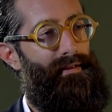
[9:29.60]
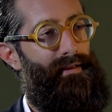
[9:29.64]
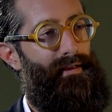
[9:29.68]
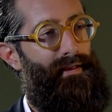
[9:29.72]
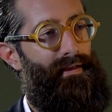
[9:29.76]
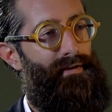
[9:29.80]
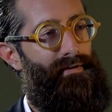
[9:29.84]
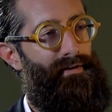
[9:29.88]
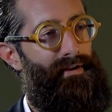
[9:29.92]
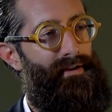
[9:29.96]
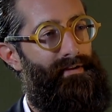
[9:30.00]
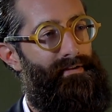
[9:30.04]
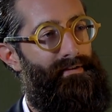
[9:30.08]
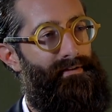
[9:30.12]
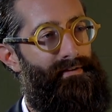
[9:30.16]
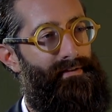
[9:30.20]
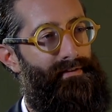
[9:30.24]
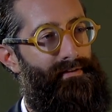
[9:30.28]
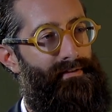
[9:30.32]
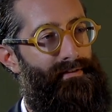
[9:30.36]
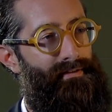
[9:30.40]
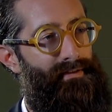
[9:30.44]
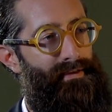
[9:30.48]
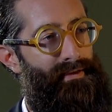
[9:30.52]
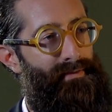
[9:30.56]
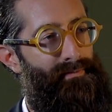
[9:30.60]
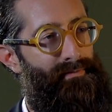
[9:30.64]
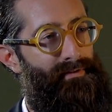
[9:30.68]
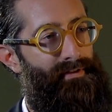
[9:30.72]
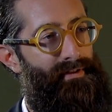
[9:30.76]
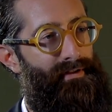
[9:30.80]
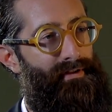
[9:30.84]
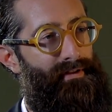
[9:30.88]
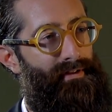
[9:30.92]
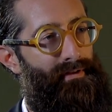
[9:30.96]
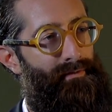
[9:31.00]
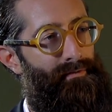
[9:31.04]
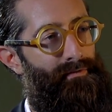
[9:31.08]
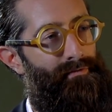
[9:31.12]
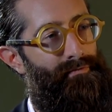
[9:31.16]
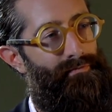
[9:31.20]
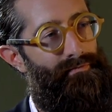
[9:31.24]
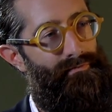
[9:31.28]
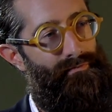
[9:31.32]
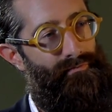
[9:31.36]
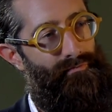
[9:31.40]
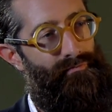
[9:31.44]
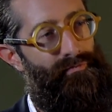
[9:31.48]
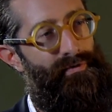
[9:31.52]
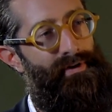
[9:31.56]
Erieta, it seems that it was
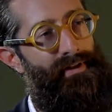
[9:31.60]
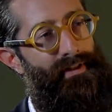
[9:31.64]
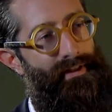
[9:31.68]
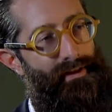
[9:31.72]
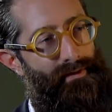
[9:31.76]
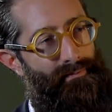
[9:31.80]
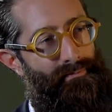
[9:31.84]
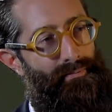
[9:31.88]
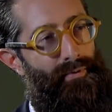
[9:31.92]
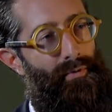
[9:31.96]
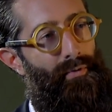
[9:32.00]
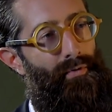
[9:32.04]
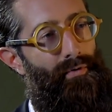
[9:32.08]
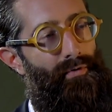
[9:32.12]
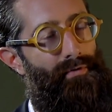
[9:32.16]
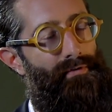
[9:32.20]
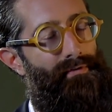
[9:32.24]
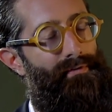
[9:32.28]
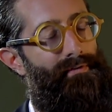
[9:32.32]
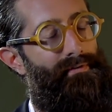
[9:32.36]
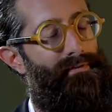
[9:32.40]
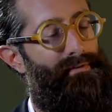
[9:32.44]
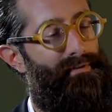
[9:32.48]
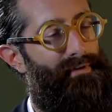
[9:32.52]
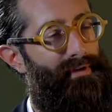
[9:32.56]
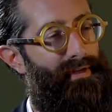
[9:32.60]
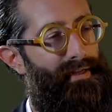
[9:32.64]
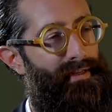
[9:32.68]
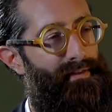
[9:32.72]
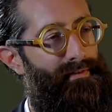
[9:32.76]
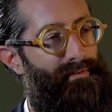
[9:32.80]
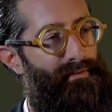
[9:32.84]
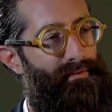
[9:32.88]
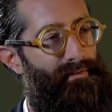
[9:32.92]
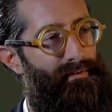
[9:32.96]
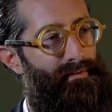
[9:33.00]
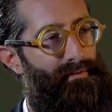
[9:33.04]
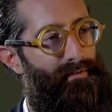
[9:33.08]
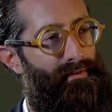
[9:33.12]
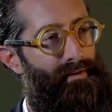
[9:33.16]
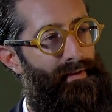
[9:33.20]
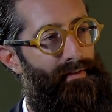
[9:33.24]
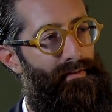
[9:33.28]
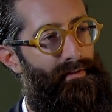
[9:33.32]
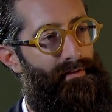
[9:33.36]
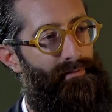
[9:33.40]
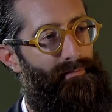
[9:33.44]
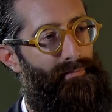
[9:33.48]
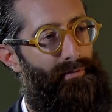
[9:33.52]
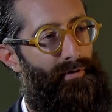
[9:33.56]
really important in
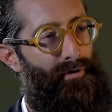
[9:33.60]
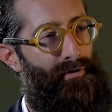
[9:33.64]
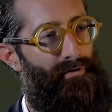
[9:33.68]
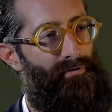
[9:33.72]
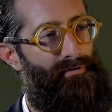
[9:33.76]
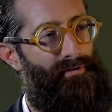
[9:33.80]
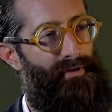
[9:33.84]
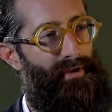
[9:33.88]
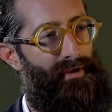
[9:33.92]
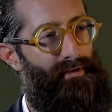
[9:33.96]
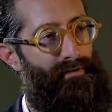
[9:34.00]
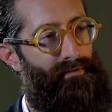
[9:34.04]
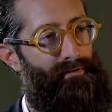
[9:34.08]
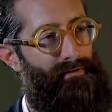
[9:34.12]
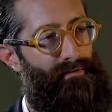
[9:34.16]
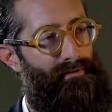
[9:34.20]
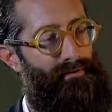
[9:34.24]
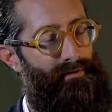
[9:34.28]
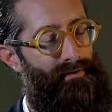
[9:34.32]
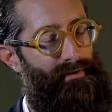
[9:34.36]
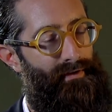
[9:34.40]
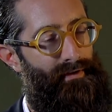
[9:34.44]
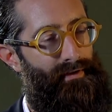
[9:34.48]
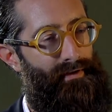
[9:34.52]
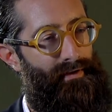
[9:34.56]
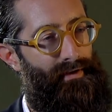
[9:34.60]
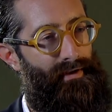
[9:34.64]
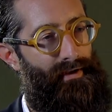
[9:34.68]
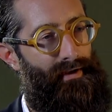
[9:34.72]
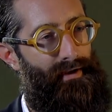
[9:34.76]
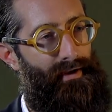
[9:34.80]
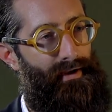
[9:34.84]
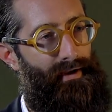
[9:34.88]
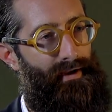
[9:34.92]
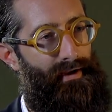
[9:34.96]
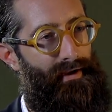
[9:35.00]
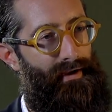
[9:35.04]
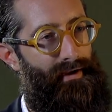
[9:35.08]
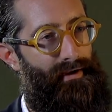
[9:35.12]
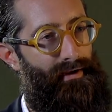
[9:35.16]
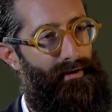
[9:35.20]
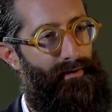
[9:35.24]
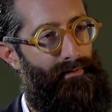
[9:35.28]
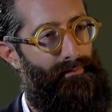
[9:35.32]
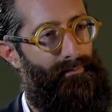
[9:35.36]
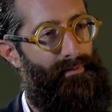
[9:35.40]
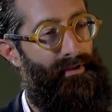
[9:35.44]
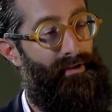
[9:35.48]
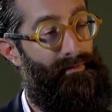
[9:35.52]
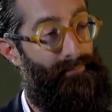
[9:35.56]
this project
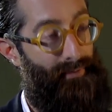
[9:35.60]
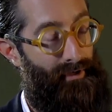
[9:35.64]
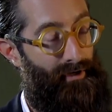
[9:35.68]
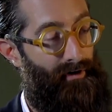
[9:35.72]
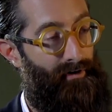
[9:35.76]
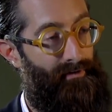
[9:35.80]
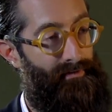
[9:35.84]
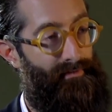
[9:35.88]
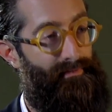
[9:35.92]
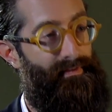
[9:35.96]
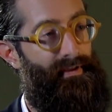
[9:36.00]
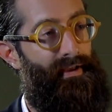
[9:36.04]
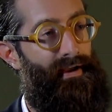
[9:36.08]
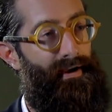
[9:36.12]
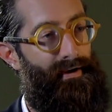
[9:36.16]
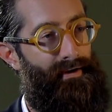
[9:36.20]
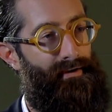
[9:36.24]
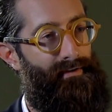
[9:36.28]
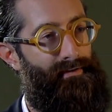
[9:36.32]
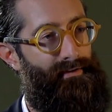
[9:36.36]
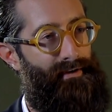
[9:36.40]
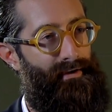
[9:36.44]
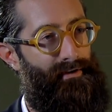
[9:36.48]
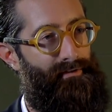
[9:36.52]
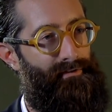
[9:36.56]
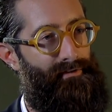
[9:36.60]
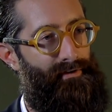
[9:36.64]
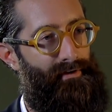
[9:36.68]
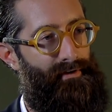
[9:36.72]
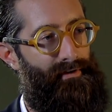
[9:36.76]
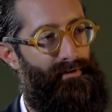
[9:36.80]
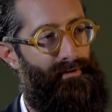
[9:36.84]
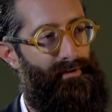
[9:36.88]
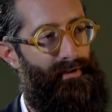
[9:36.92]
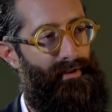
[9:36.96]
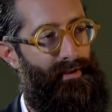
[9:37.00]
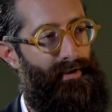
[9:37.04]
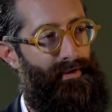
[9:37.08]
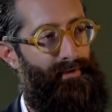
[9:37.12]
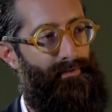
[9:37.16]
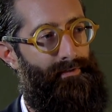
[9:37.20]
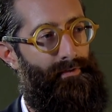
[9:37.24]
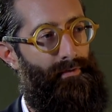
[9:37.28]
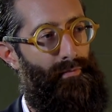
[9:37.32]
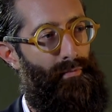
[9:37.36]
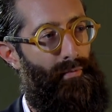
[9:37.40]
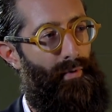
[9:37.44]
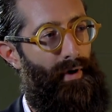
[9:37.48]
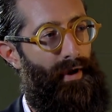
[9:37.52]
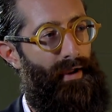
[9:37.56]
because of the architecture and the
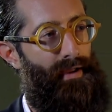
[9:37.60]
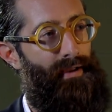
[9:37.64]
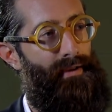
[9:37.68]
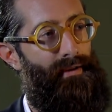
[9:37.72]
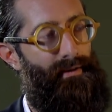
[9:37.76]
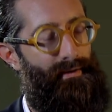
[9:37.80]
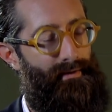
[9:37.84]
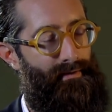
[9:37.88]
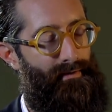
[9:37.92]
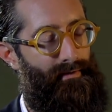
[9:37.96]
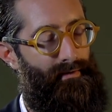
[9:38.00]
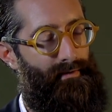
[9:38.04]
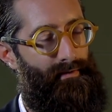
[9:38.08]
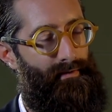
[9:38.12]
way